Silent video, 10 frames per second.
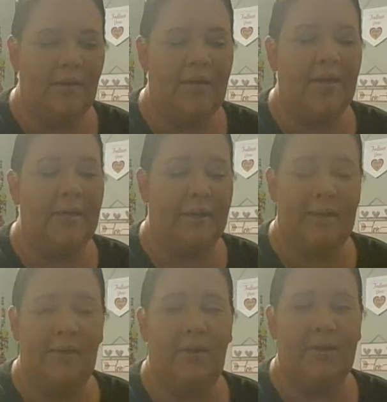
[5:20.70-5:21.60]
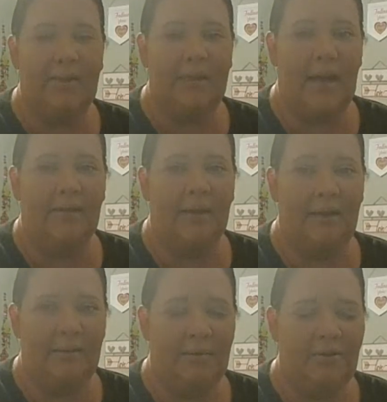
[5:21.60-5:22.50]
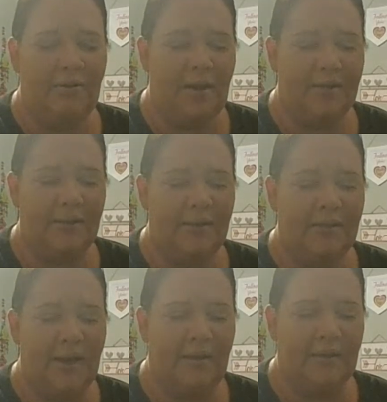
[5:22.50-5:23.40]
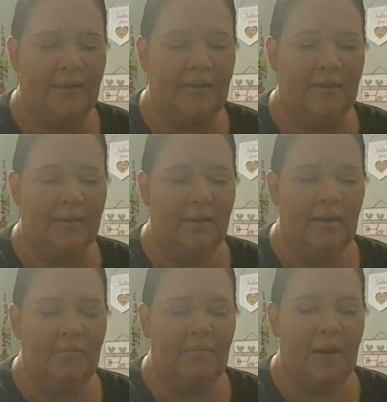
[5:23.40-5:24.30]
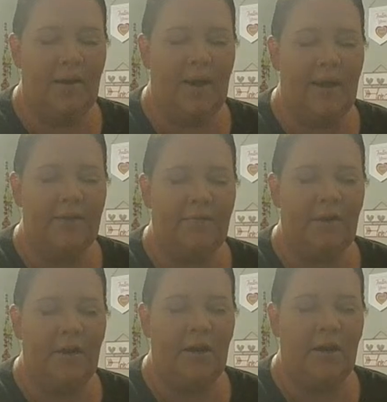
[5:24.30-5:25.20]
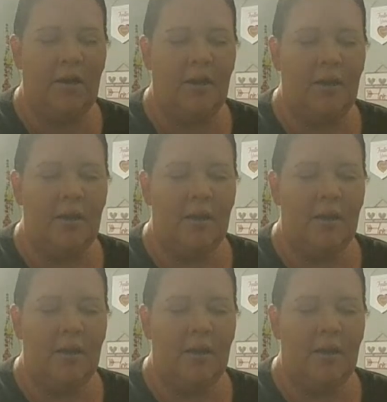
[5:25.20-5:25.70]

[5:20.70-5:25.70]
He wants that line to be crossed exactly. But as for her,